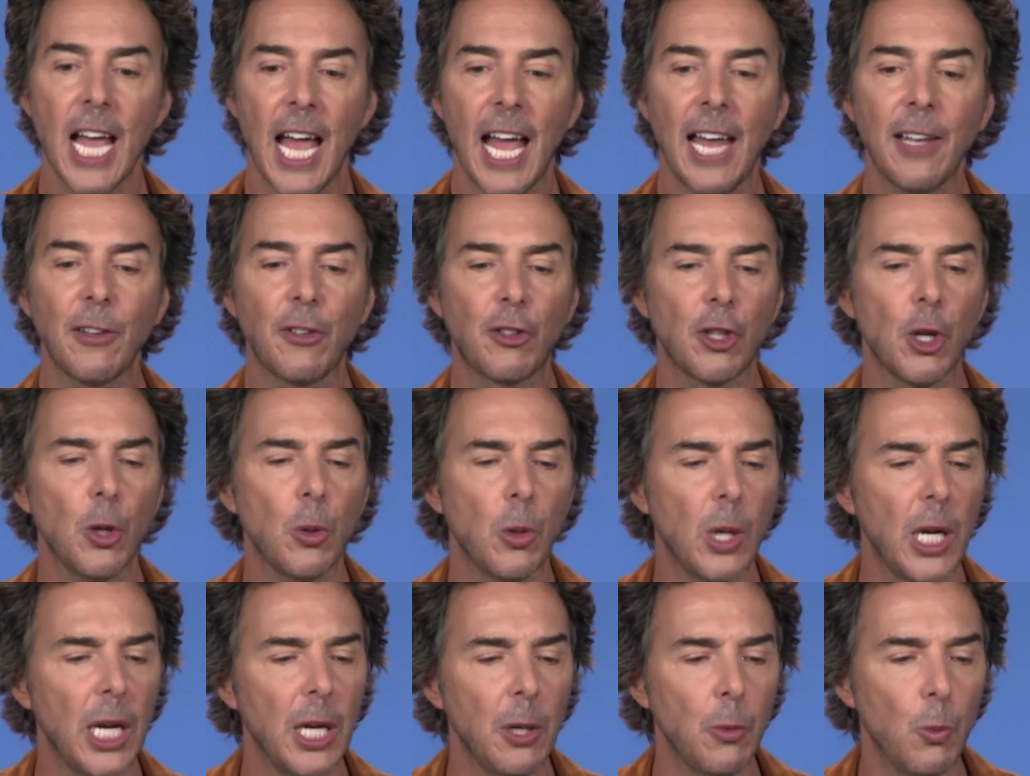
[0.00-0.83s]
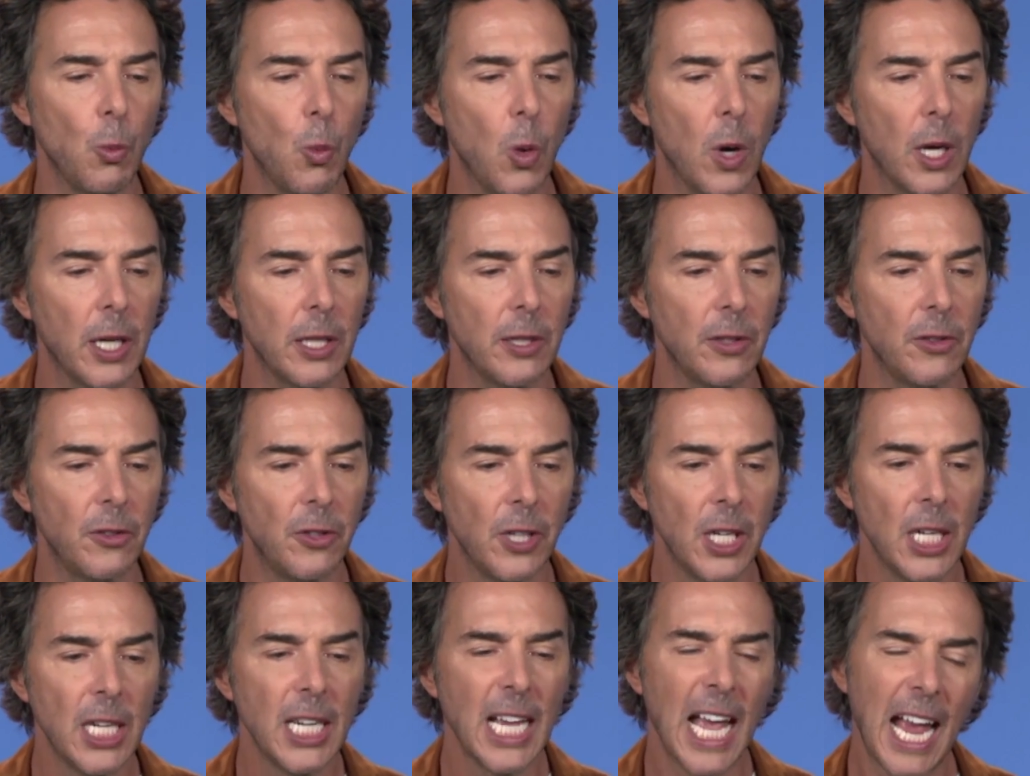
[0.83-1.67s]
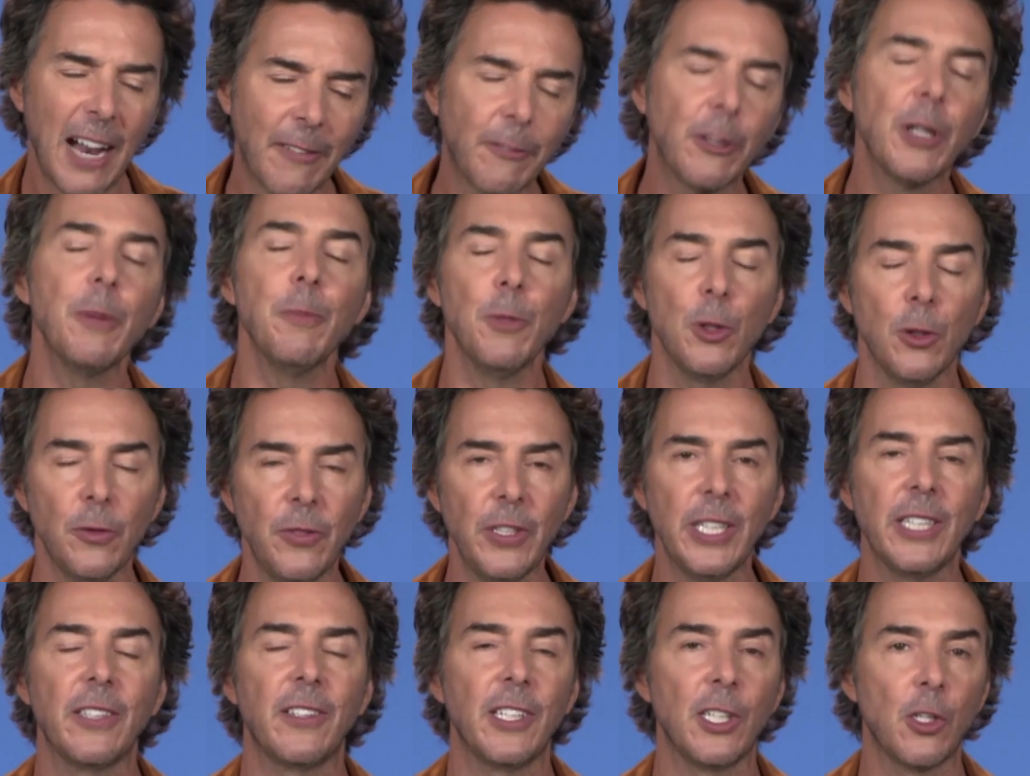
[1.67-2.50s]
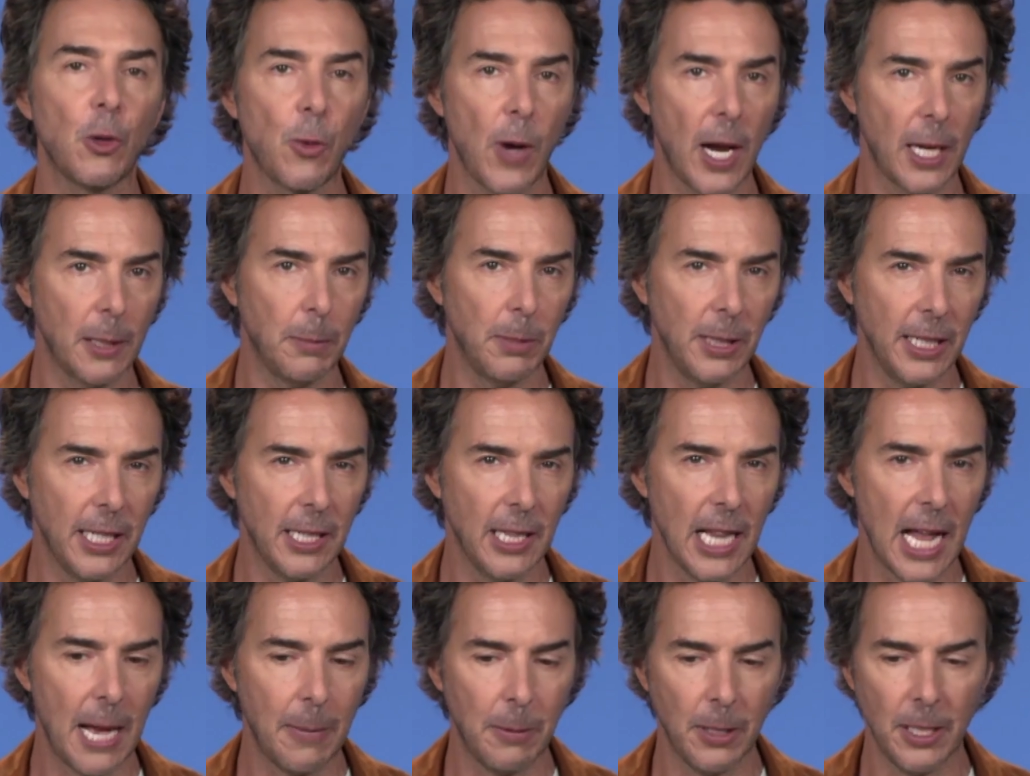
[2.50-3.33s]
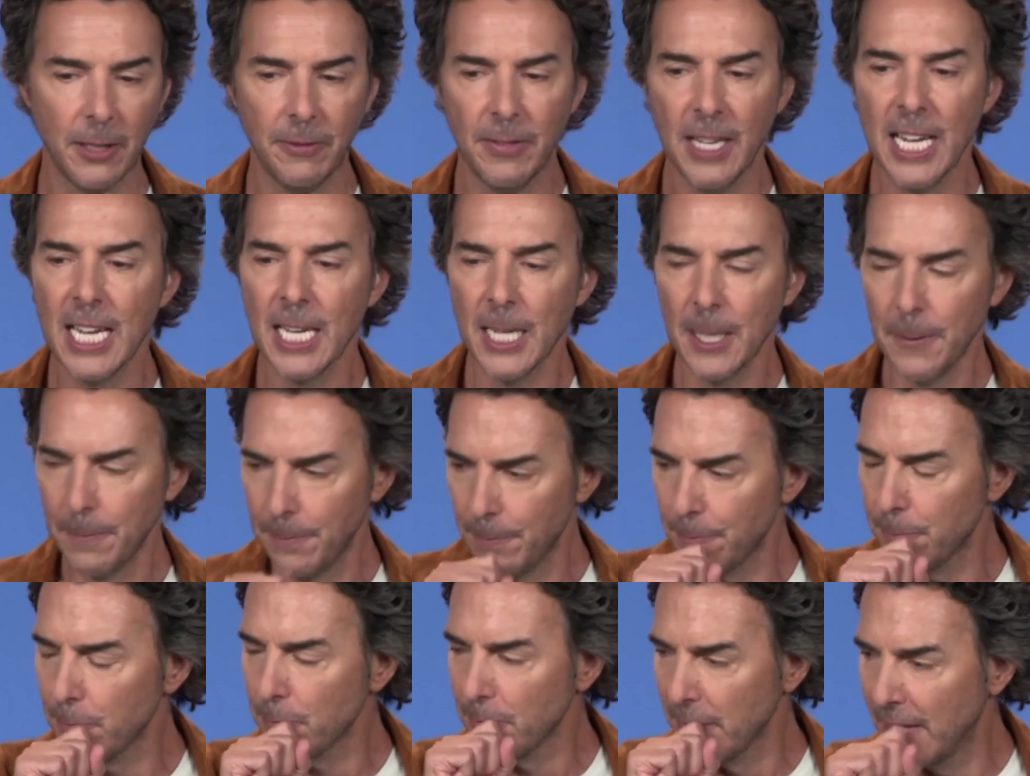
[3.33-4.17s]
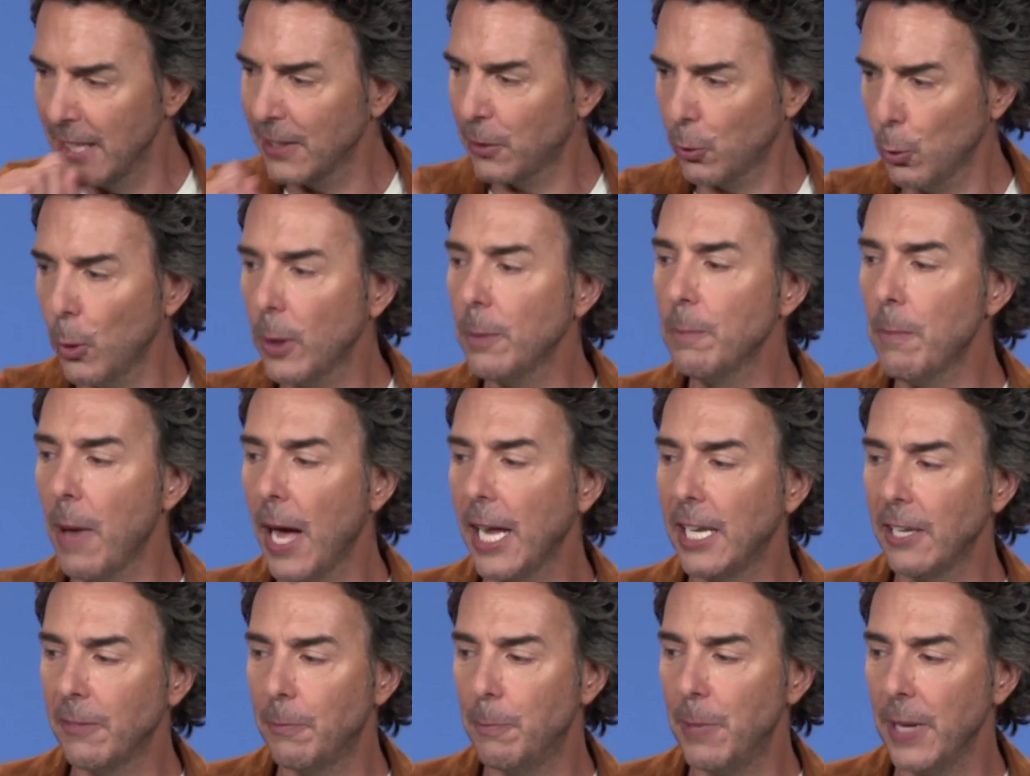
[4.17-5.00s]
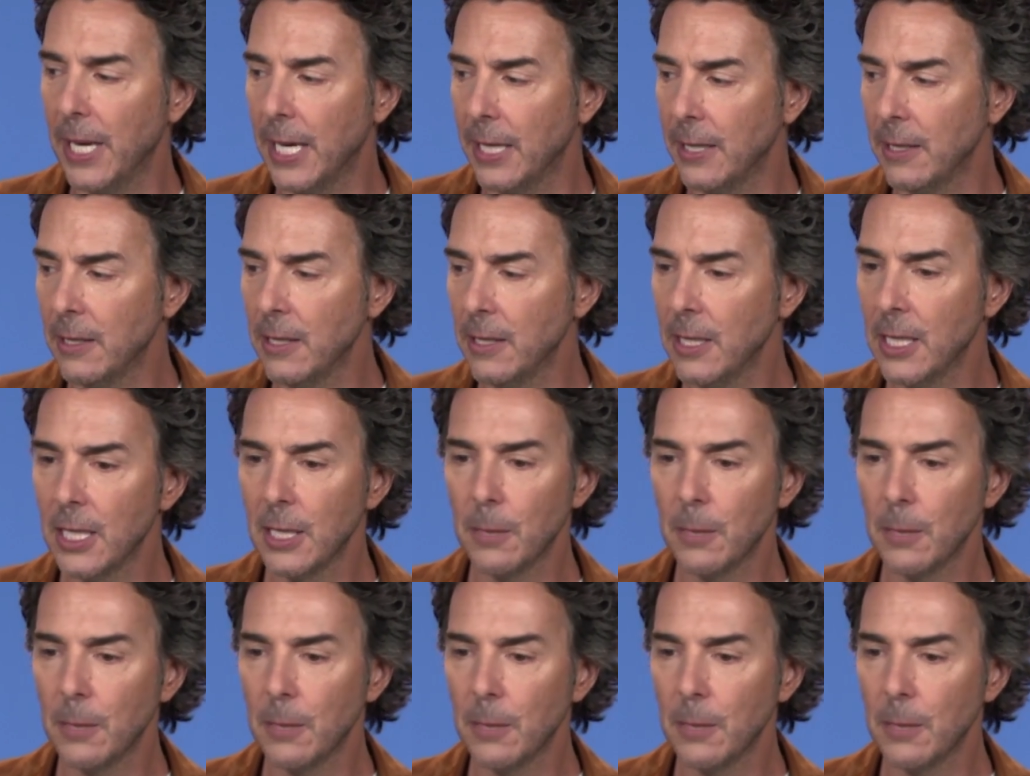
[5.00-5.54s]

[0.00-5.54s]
And so it was, every movie is incredibly collaborative. This one might have been